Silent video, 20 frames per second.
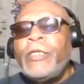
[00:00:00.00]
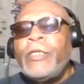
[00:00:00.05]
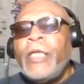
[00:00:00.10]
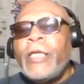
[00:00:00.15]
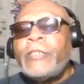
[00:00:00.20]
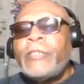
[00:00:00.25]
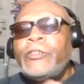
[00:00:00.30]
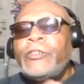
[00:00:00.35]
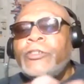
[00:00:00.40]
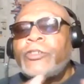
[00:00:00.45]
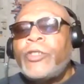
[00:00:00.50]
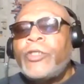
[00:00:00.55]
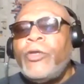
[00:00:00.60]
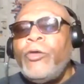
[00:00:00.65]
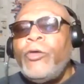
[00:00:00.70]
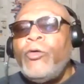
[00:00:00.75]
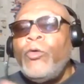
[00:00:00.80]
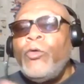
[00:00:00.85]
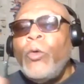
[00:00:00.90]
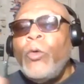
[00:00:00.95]
will
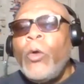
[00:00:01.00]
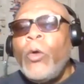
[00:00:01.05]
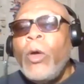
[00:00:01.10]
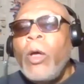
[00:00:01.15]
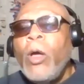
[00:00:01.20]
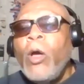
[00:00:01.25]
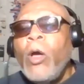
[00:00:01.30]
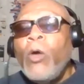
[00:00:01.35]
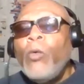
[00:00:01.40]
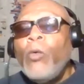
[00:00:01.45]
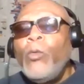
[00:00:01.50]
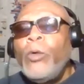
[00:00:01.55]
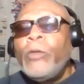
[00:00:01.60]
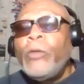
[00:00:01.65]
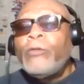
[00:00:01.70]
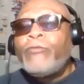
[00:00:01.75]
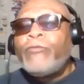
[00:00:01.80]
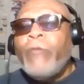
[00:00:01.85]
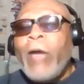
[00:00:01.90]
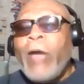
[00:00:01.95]
drive
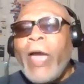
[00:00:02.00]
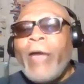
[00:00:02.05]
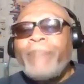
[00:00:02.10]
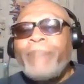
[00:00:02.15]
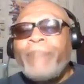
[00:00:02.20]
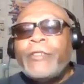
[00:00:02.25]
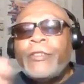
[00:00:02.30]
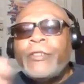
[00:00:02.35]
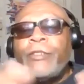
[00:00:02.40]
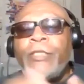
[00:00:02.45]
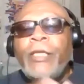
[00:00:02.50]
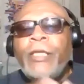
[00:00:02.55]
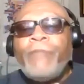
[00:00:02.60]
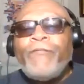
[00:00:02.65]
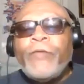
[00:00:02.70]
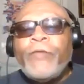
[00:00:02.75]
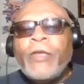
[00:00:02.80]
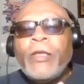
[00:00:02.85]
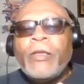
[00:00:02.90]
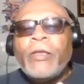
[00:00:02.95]
significant cost
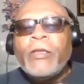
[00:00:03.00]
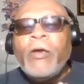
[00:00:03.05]
savings and